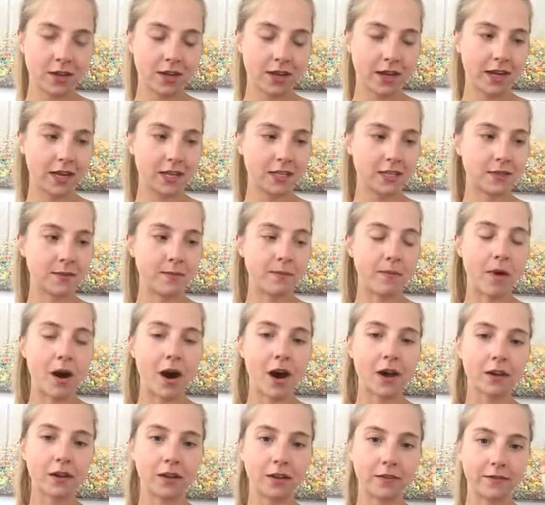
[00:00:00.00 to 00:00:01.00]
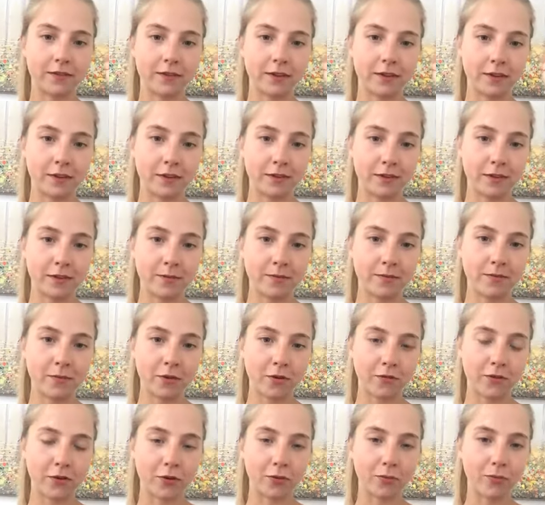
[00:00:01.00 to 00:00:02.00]
it's a model
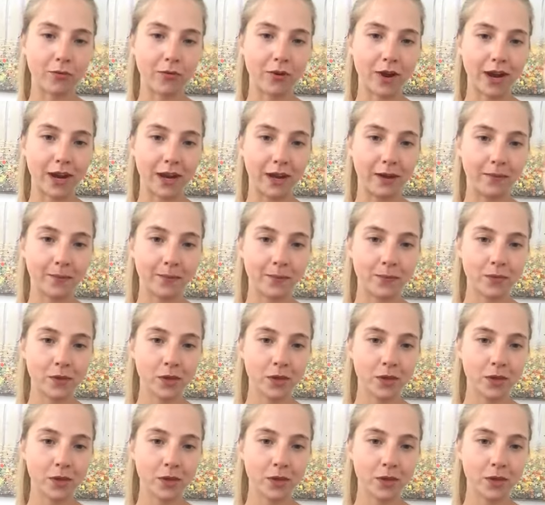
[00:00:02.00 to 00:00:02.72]
of your brain.